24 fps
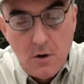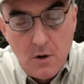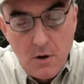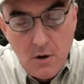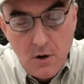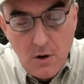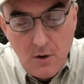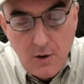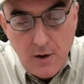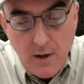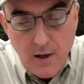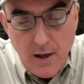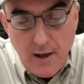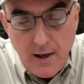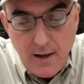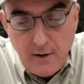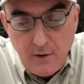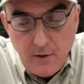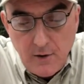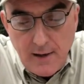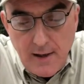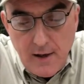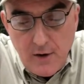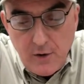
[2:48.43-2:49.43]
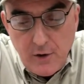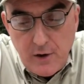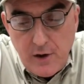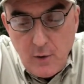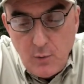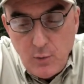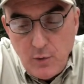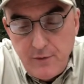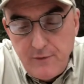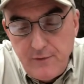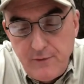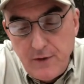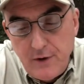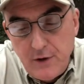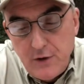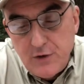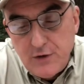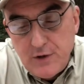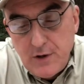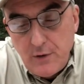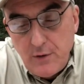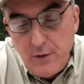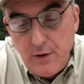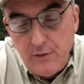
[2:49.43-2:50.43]
Okay, GlenAllachie Wood Finish
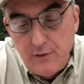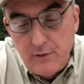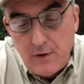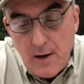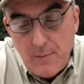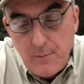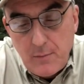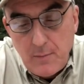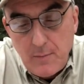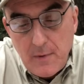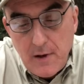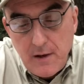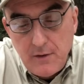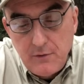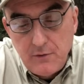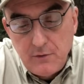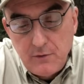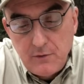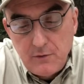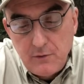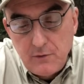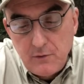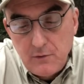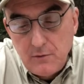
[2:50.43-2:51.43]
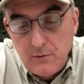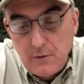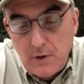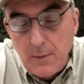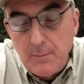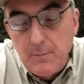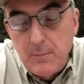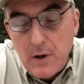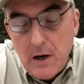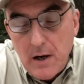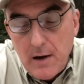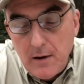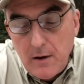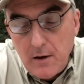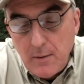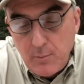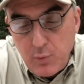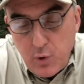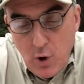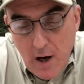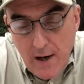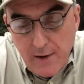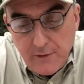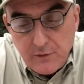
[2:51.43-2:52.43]
Series comprises
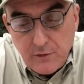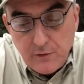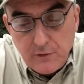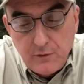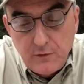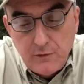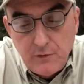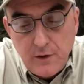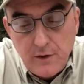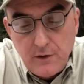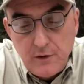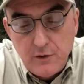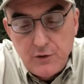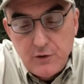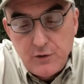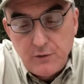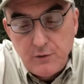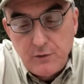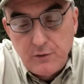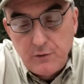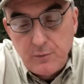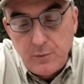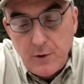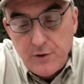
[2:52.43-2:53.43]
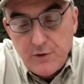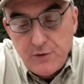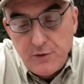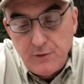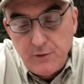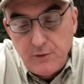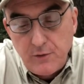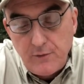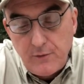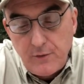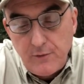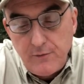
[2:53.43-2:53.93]
signature expressions of our